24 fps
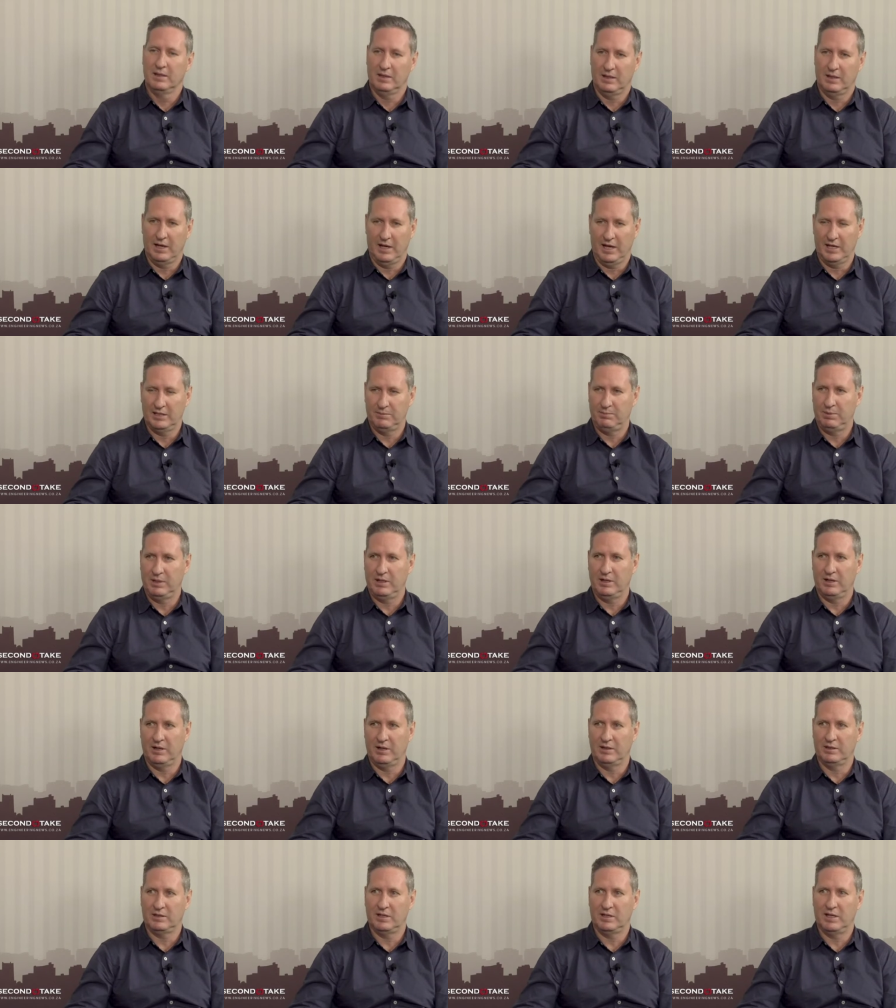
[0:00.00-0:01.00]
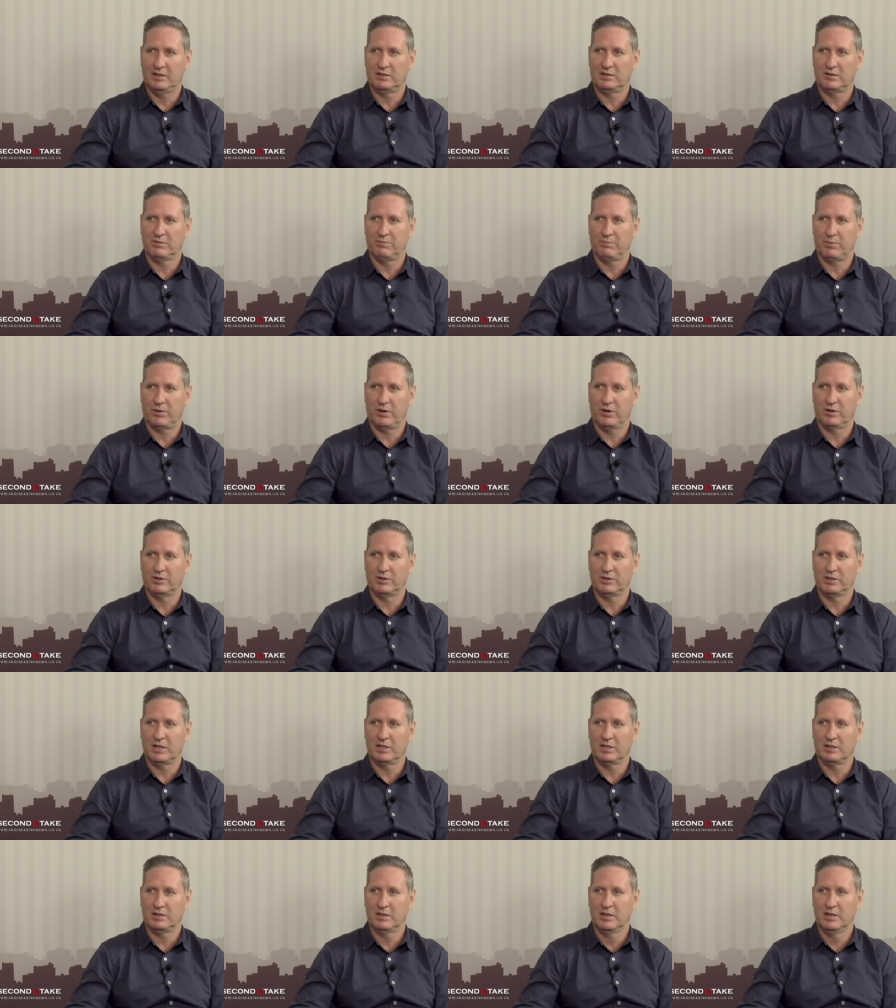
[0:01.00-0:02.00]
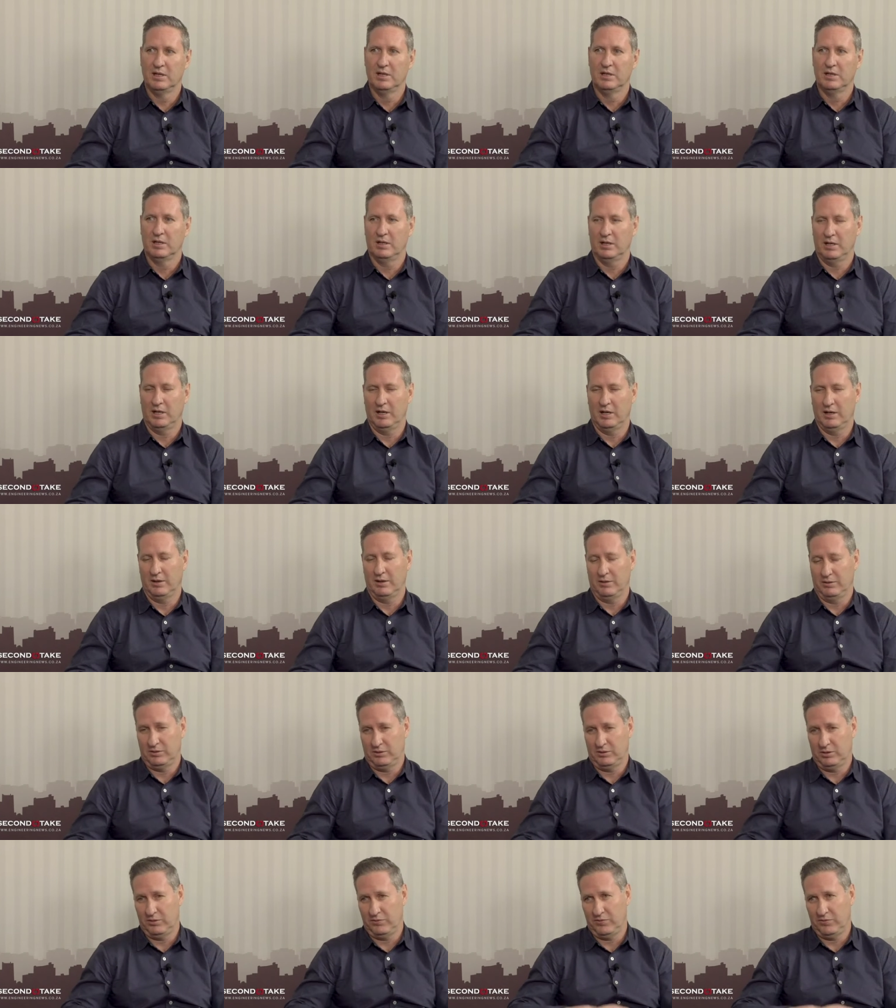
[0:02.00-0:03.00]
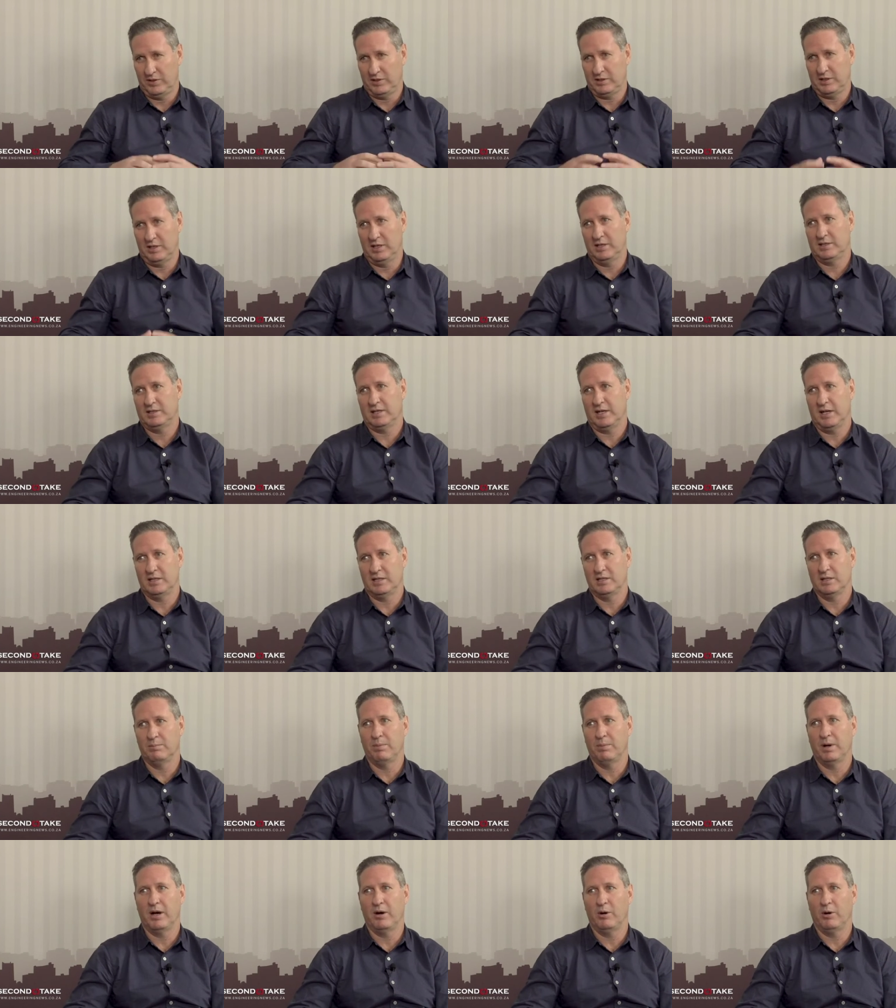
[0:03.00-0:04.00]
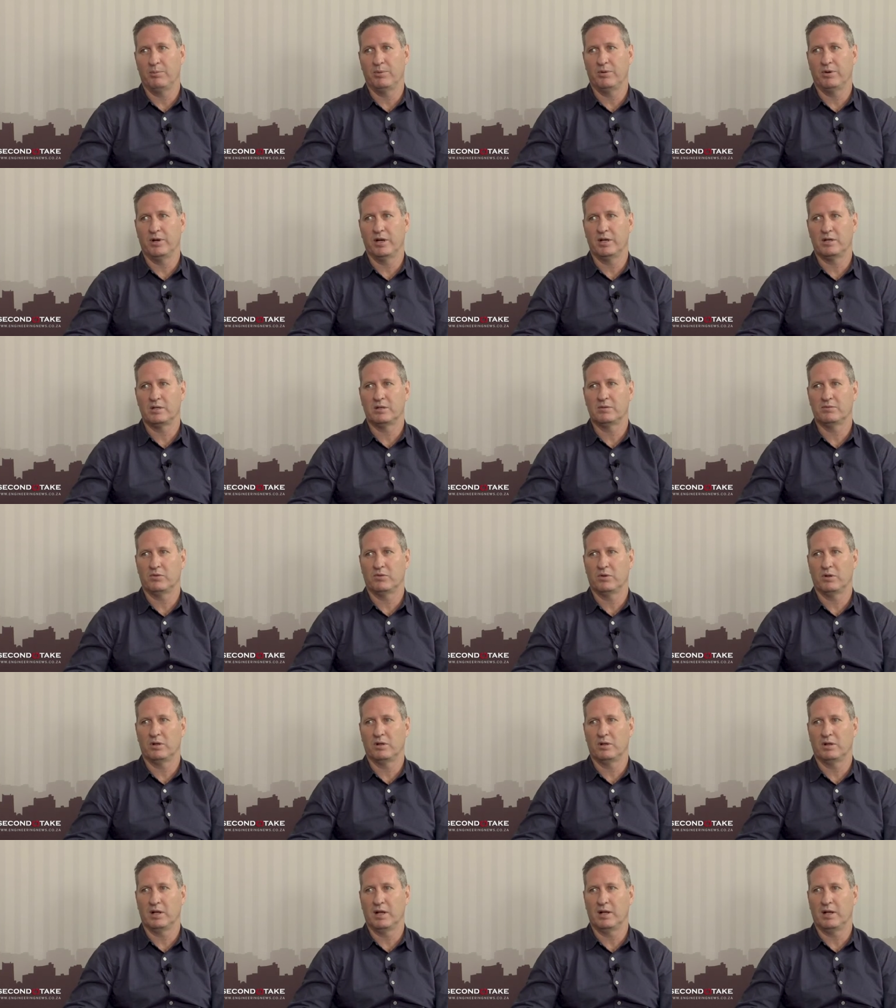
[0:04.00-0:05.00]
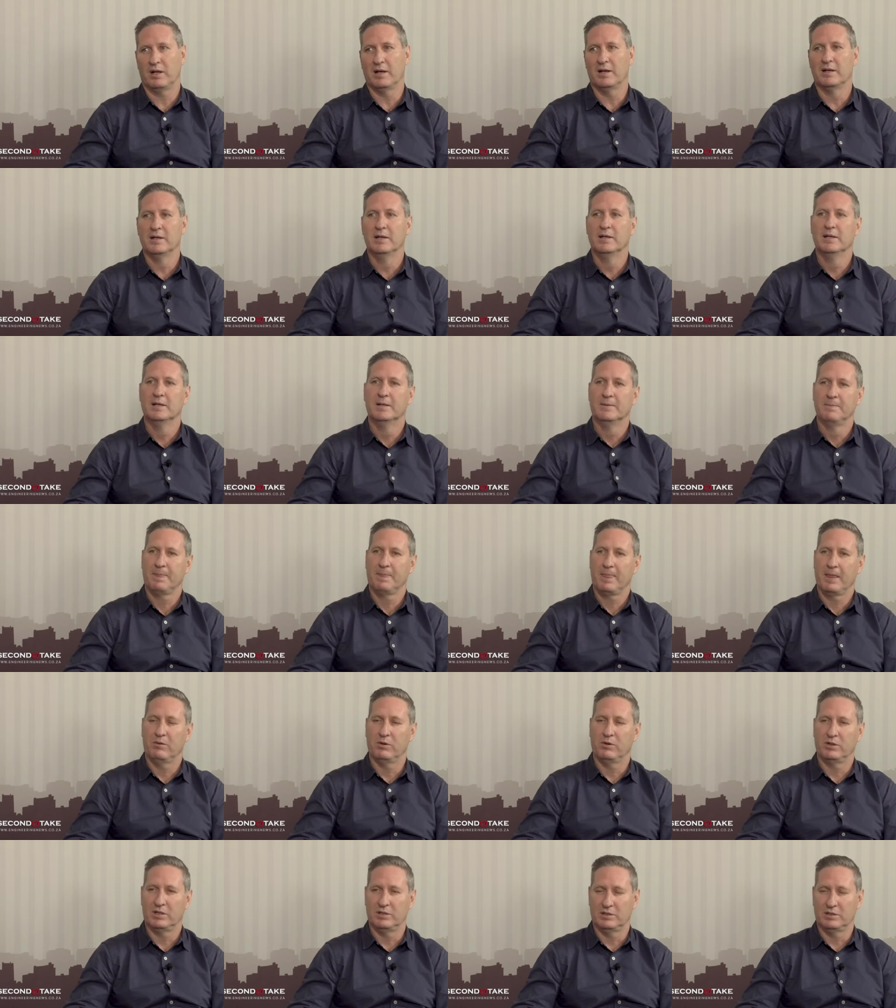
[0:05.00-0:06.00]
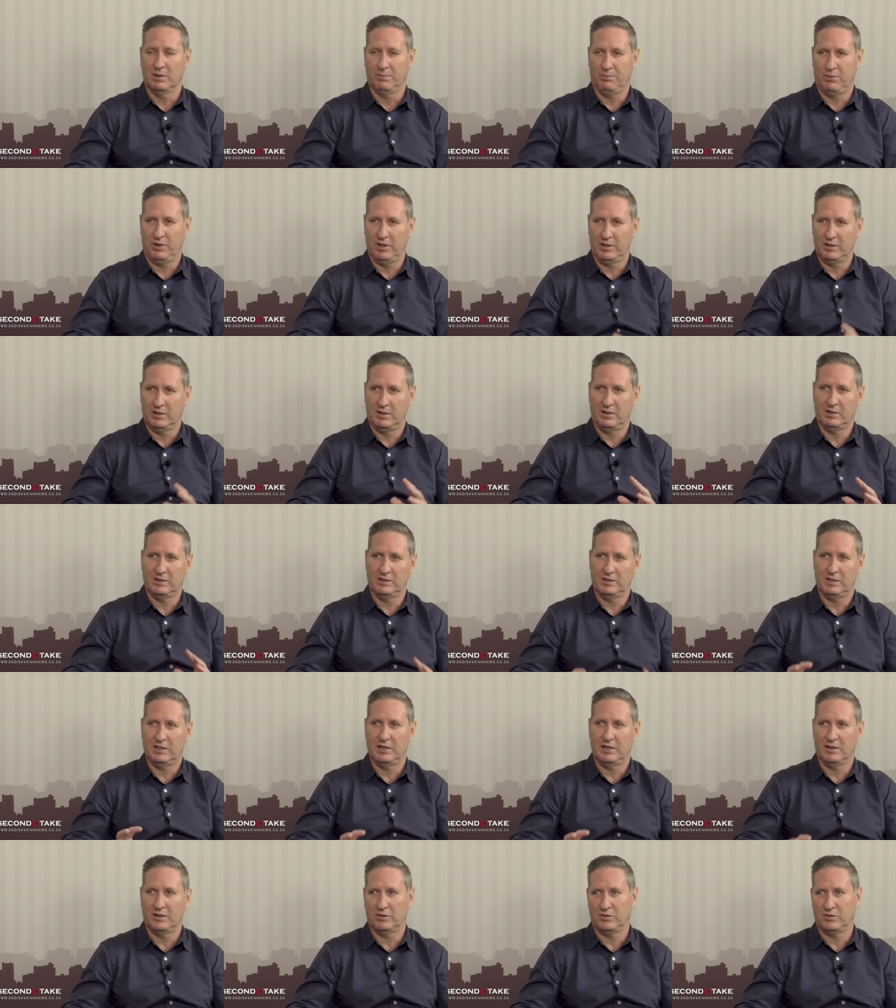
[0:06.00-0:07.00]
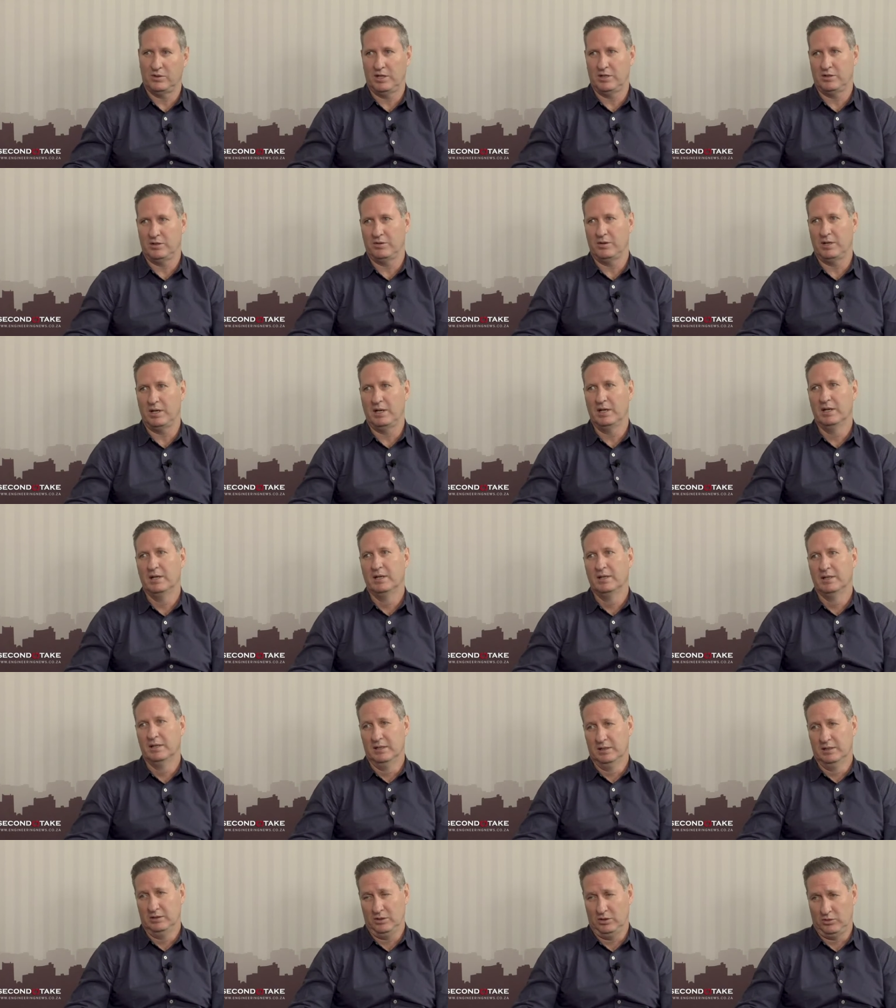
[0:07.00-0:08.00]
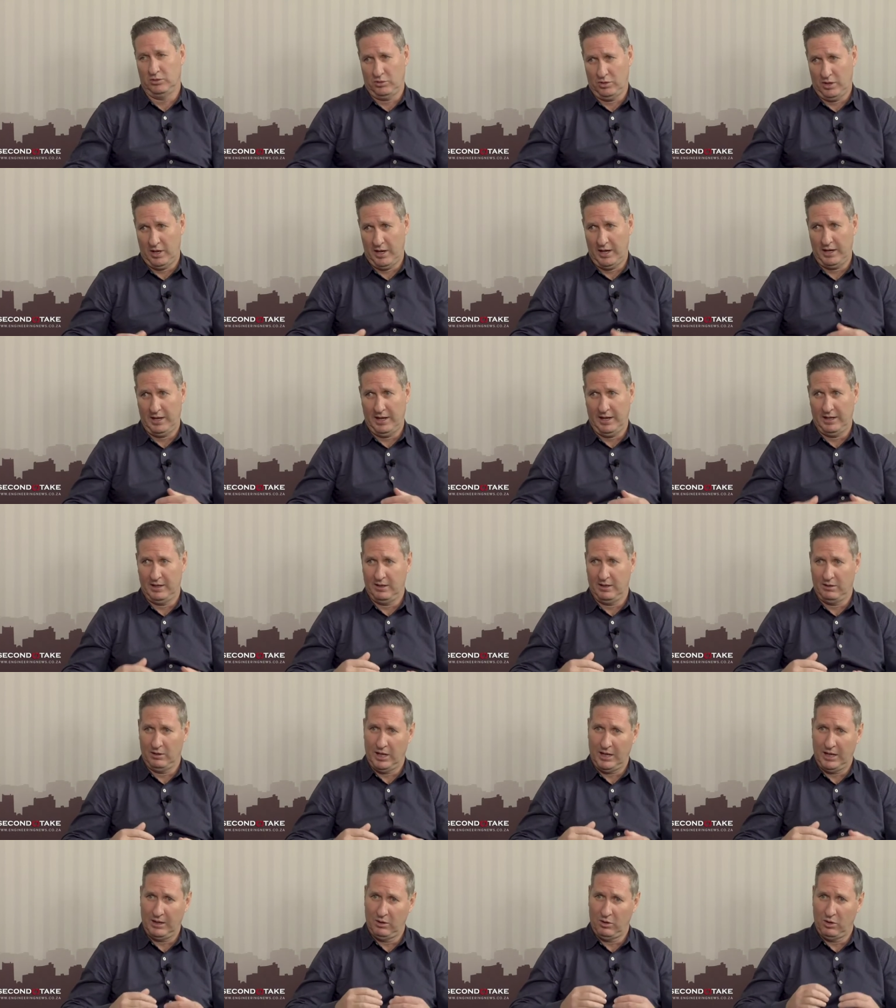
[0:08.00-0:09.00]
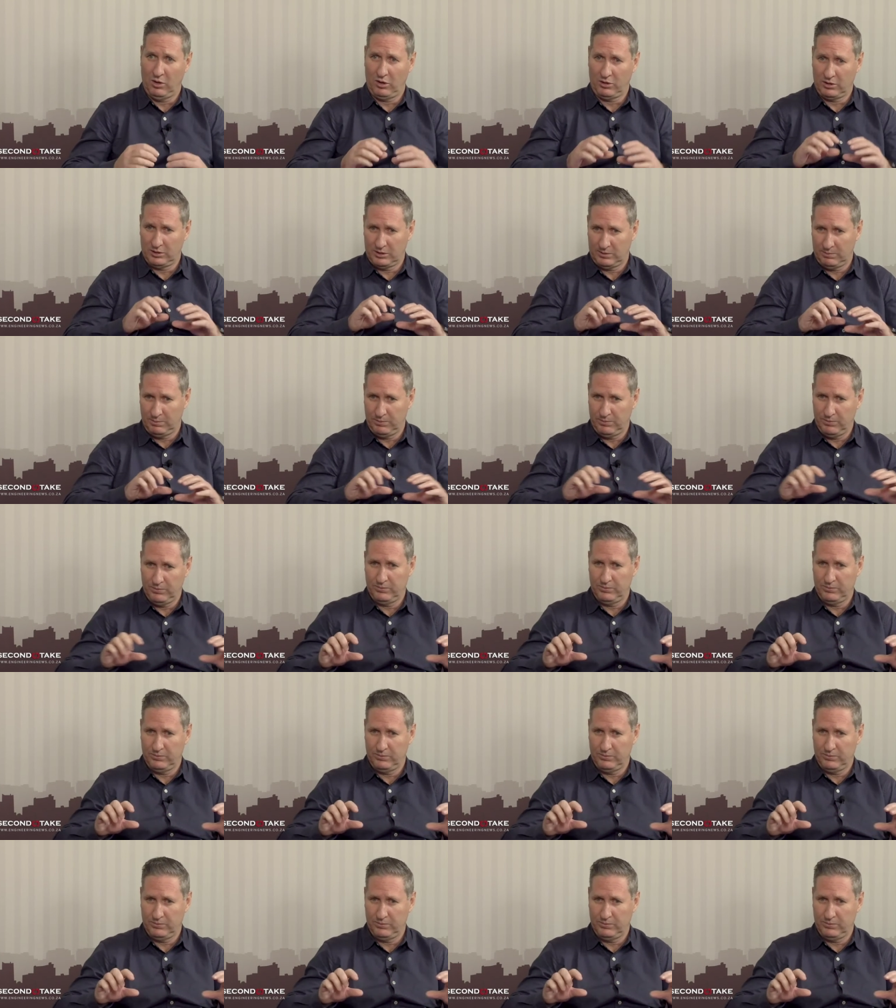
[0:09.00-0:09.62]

There has been an intensive process uh, sort of facilitated by Operation Vulindlela, which is the presidency and the treasury, to try and un unlock sp